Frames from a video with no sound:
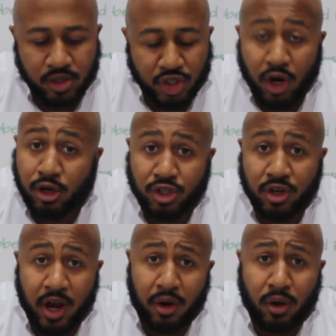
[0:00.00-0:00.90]

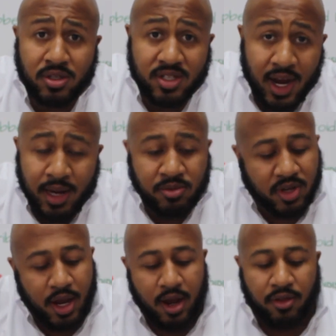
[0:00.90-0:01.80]
charger at all
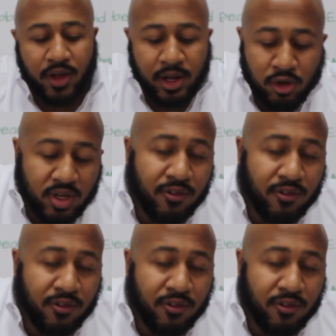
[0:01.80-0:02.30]
times, then you